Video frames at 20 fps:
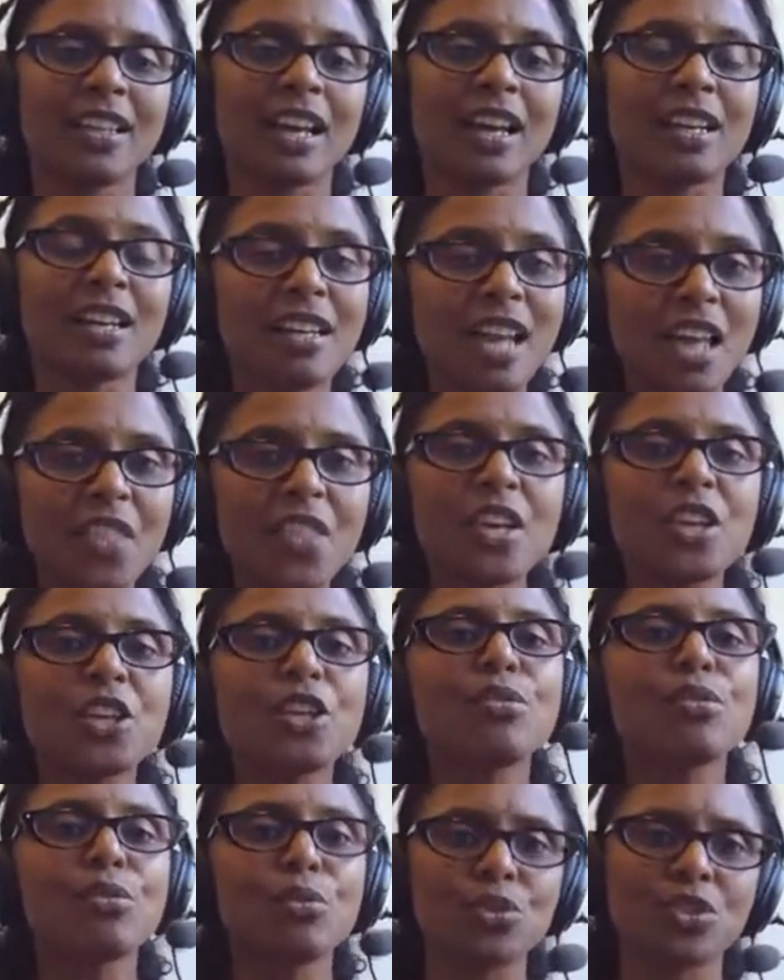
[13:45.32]
Another
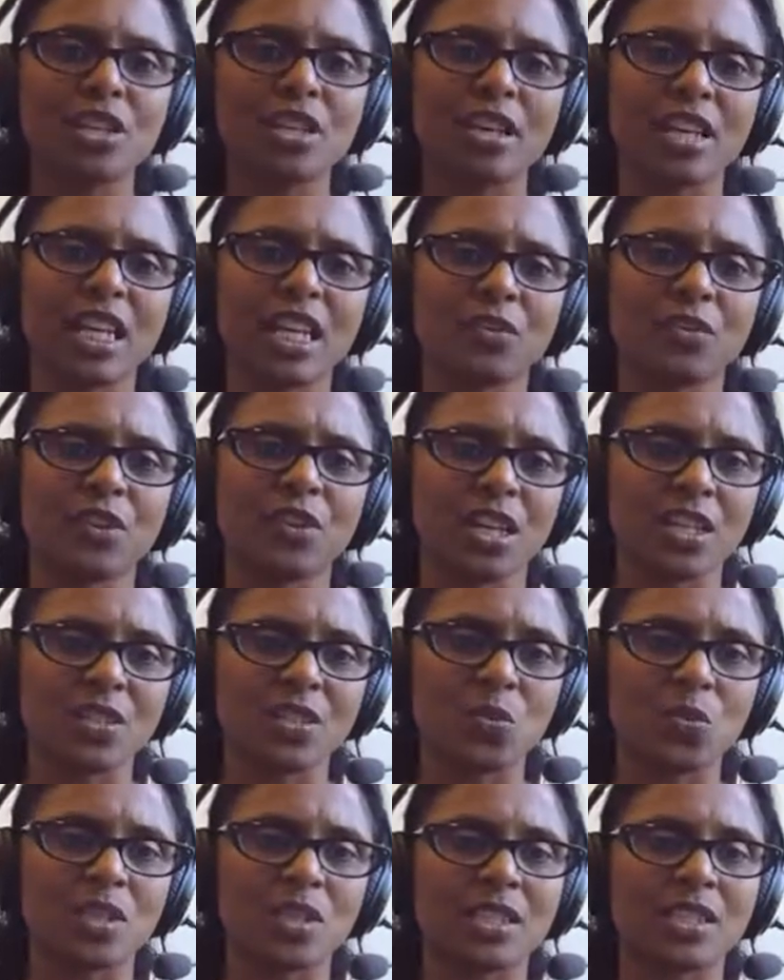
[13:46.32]
huge learning for
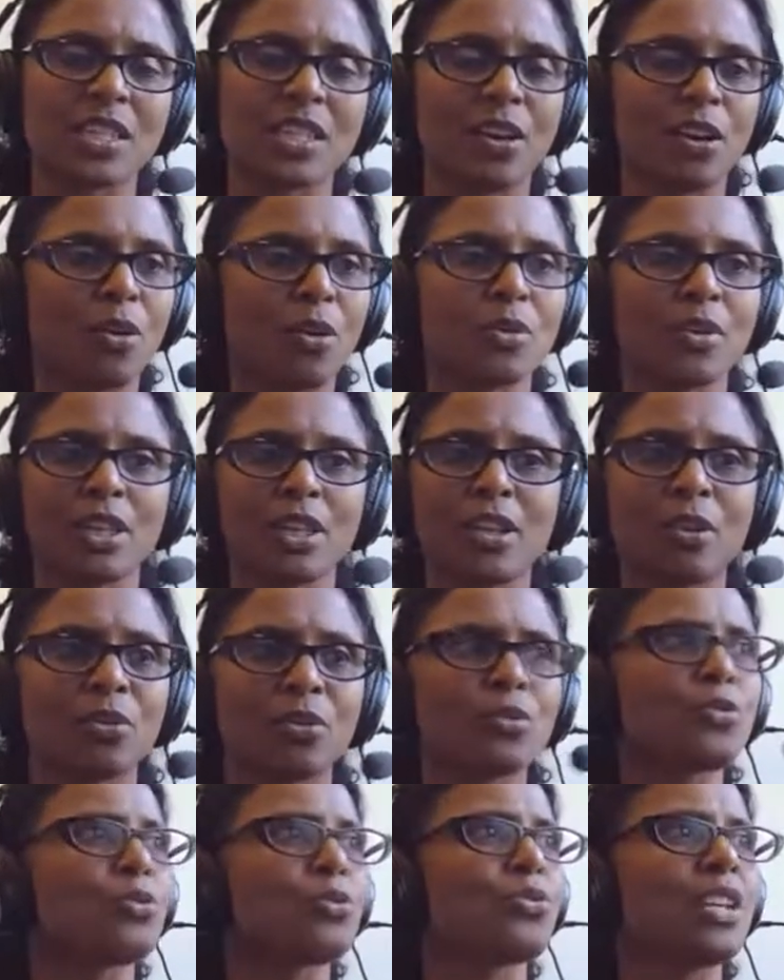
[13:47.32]
us was, you know, you know,
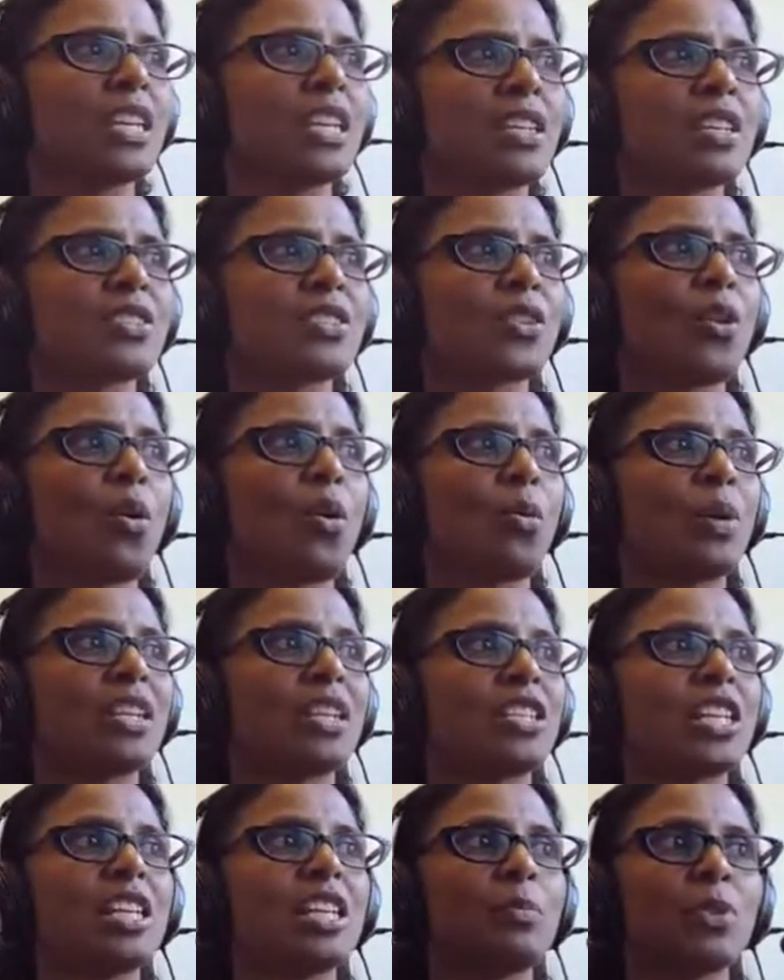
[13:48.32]
two three years ago when
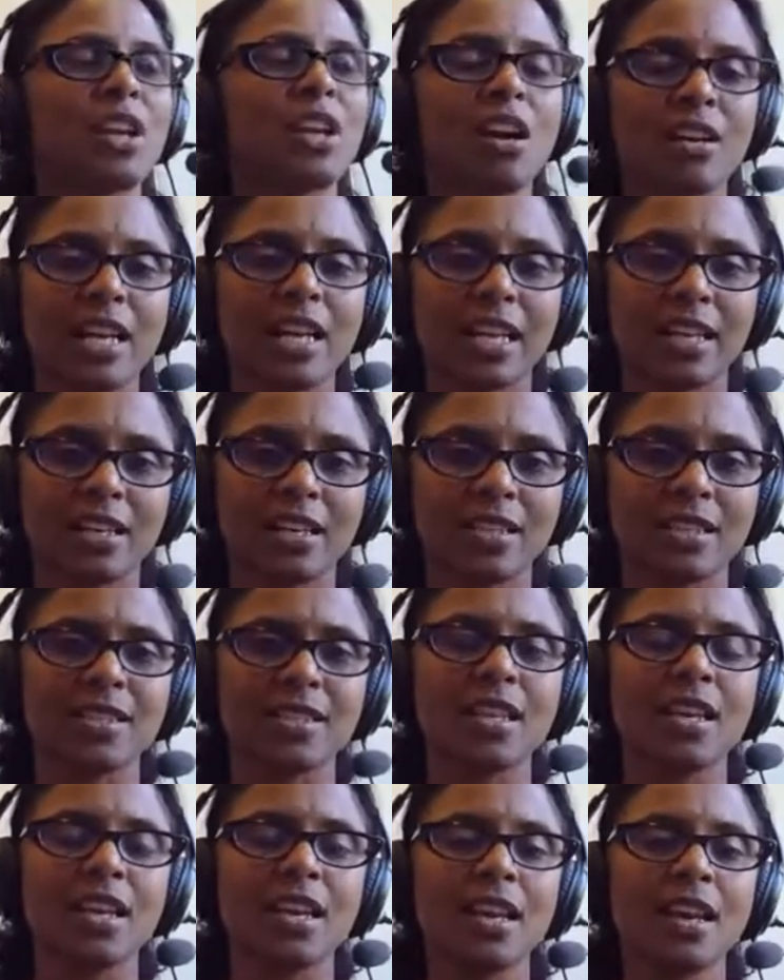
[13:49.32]
GDPR hit us.
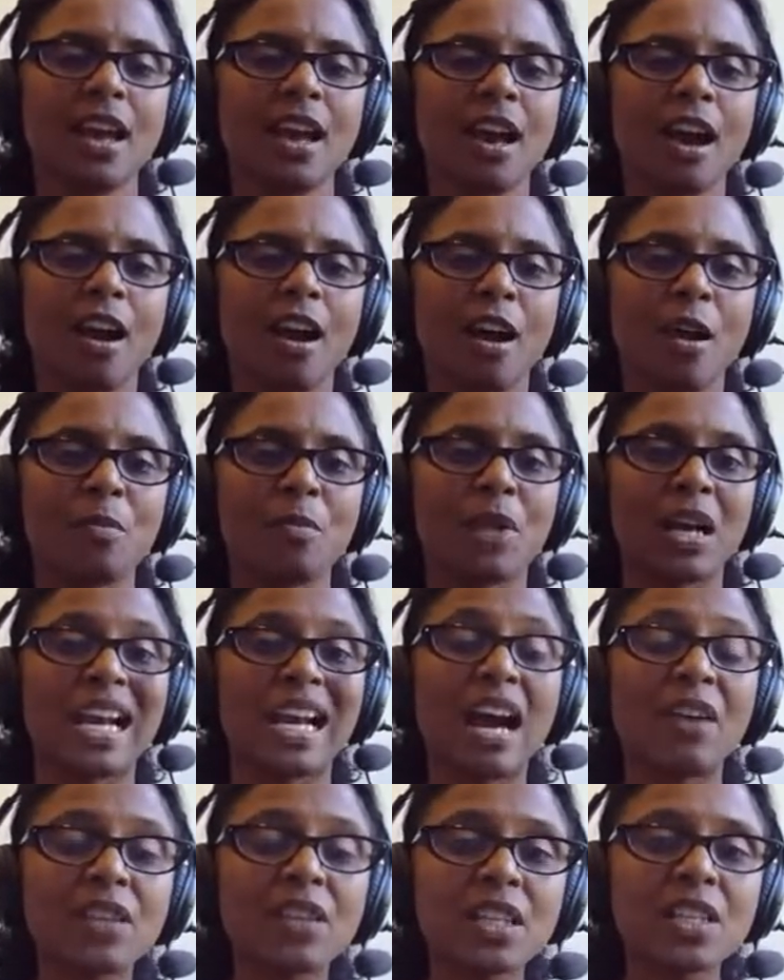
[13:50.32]
Um,
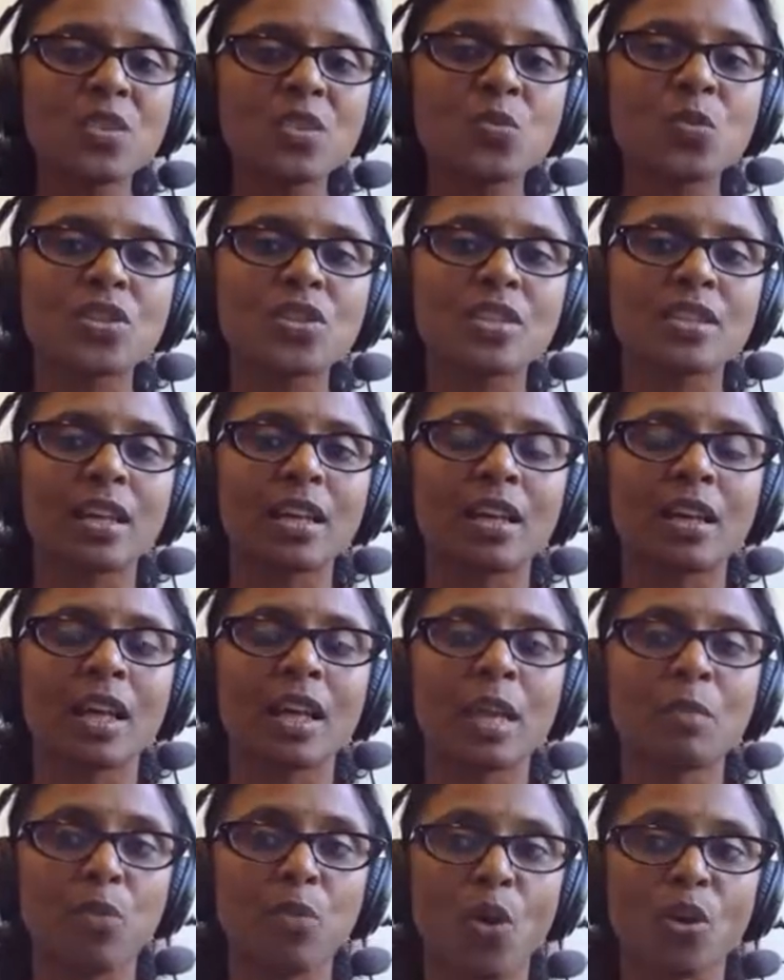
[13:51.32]
governance was uh,
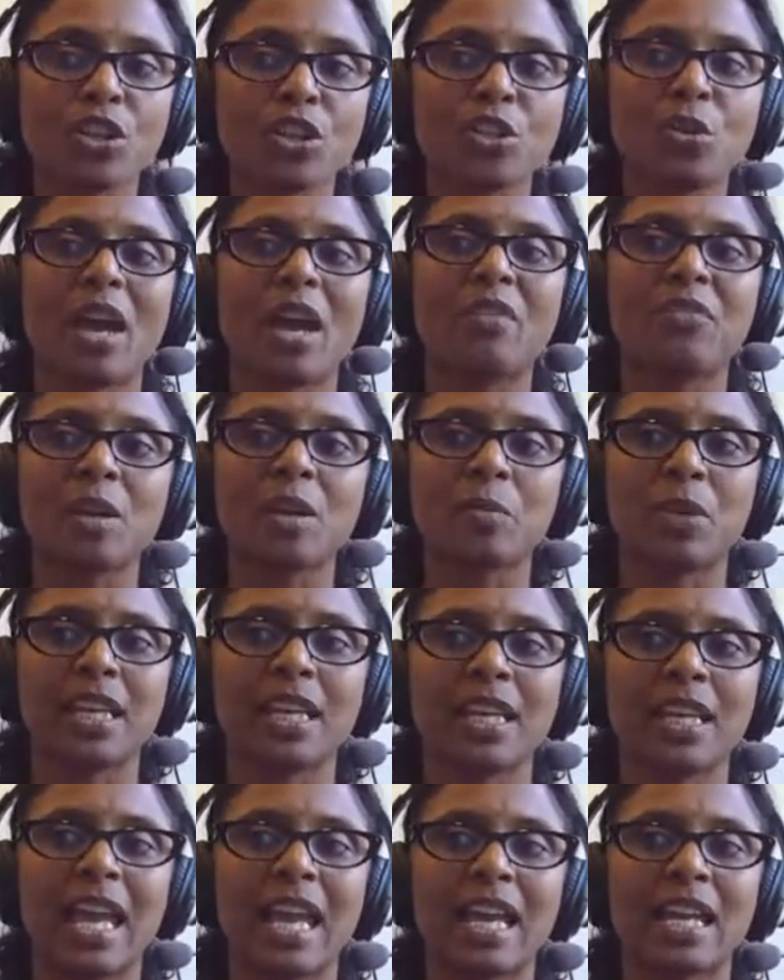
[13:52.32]
important to
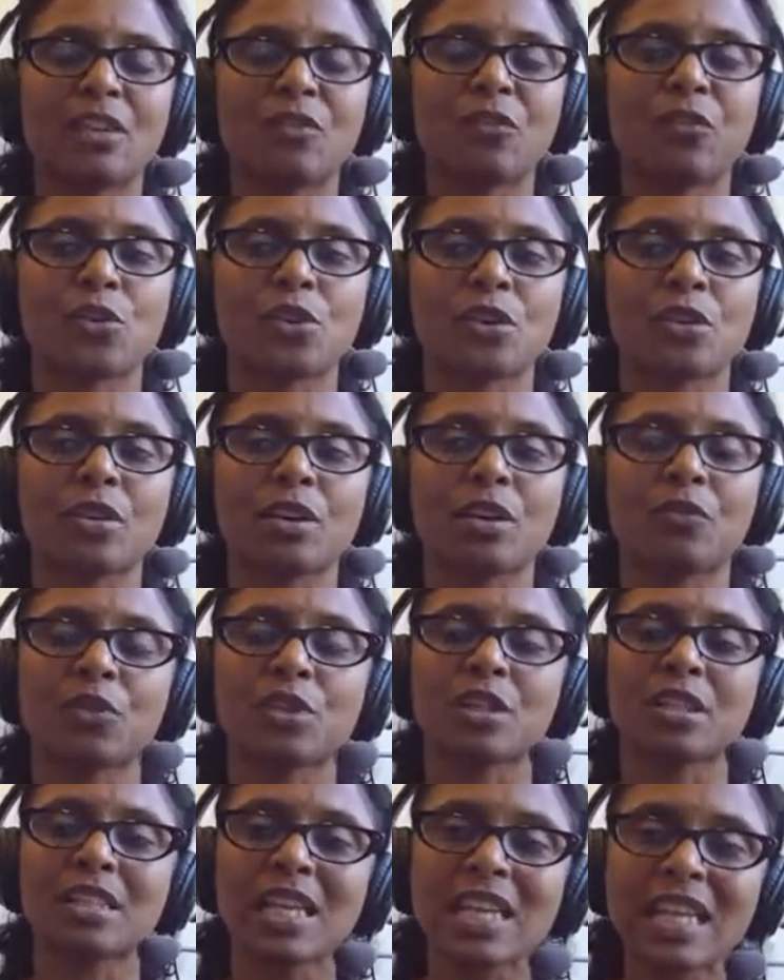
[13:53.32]
everybody, and for a,
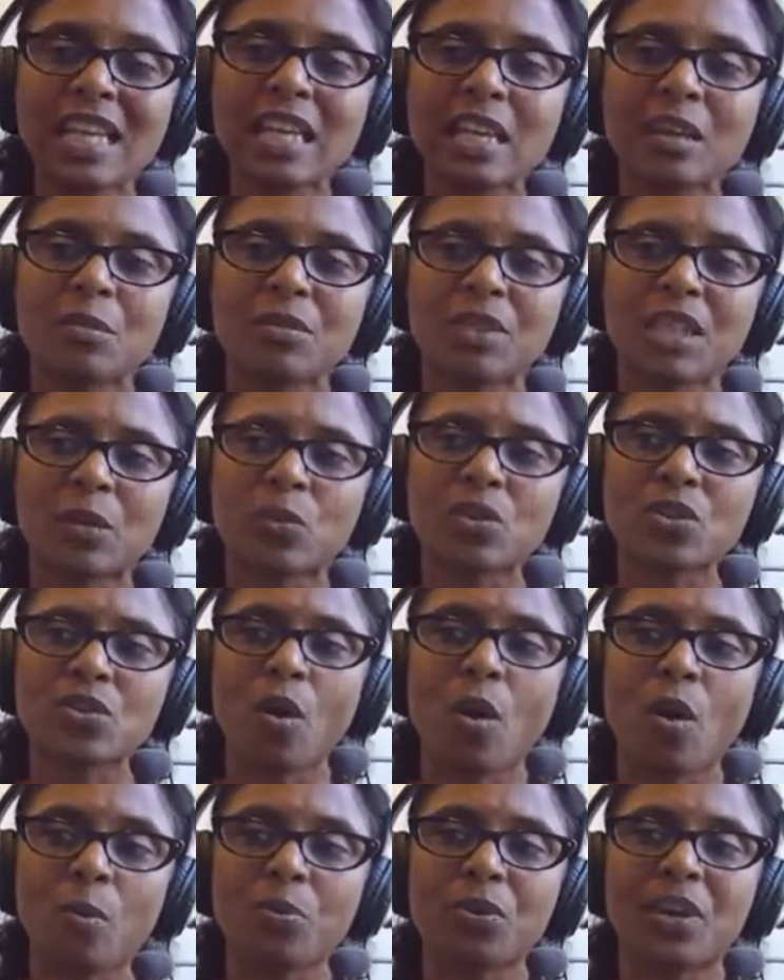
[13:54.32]
for a team that was
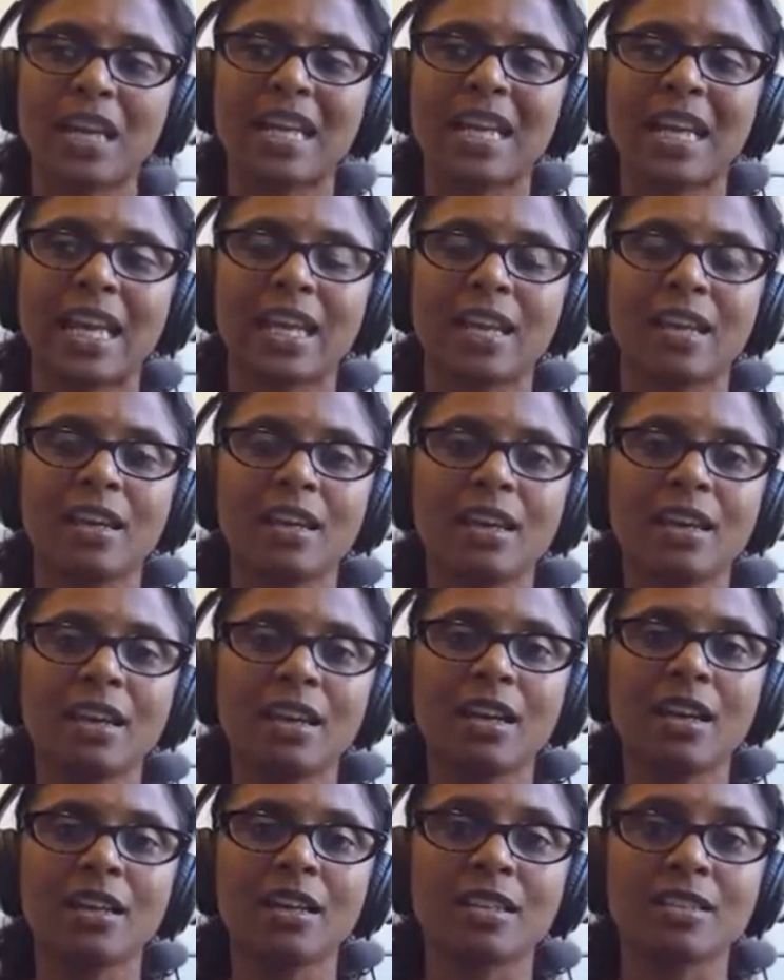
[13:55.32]
operating
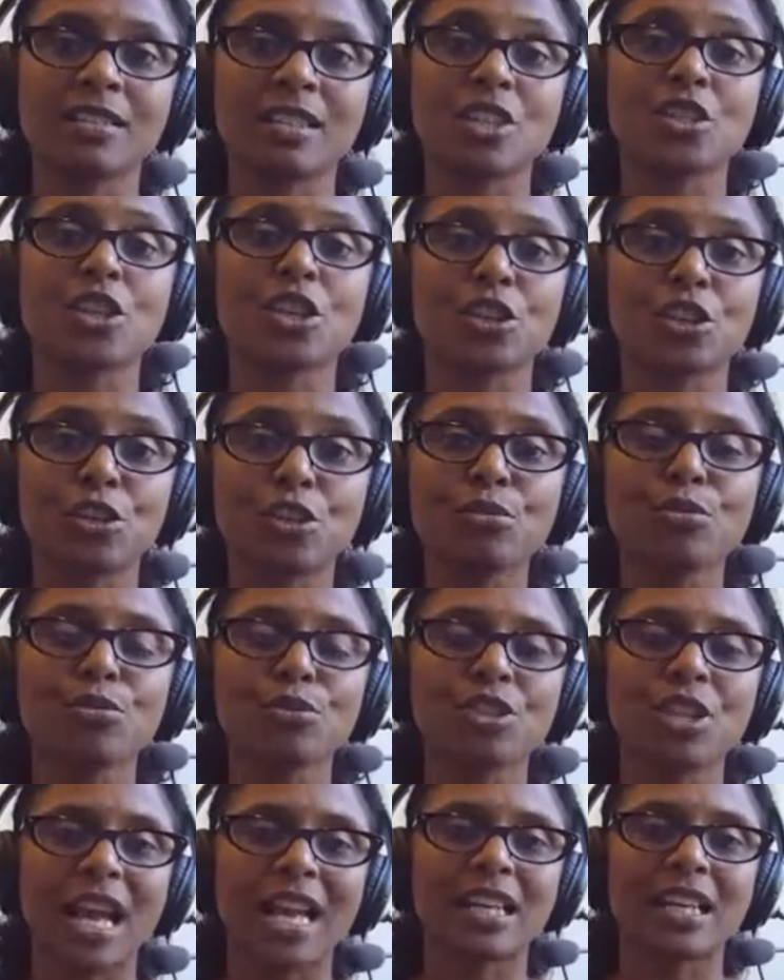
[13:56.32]
uh, such a
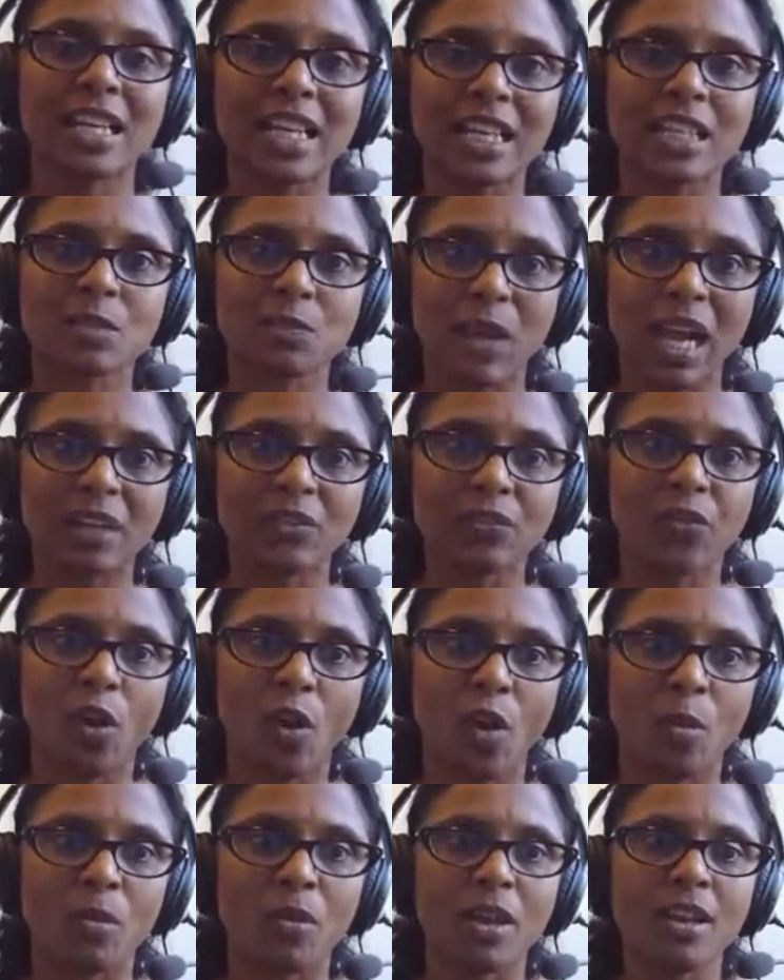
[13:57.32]
huge analytics
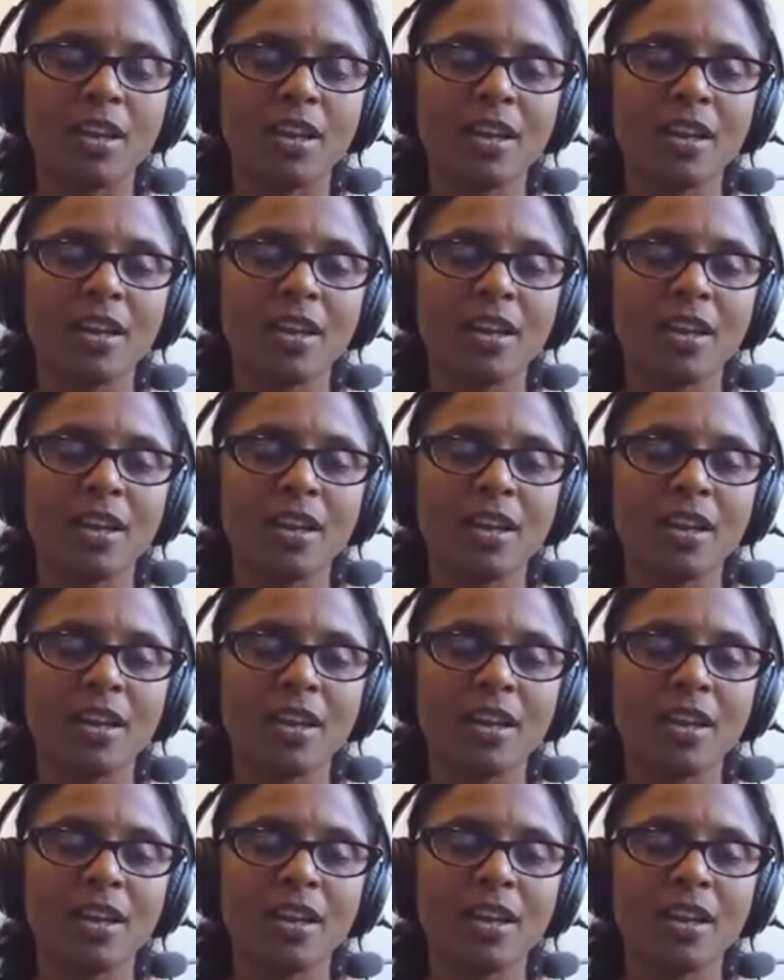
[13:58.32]
platform,